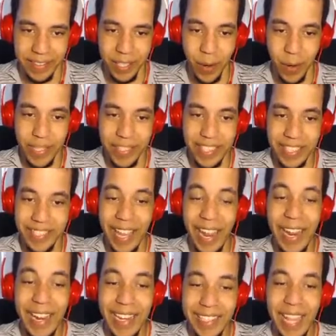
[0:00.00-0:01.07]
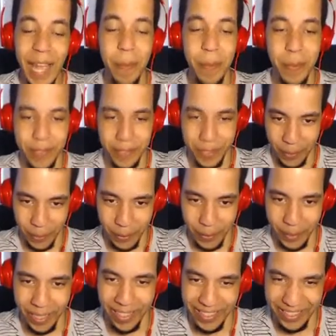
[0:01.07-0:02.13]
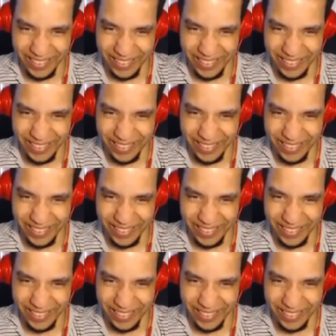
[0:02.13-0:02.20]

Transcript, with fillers: So in today's episode,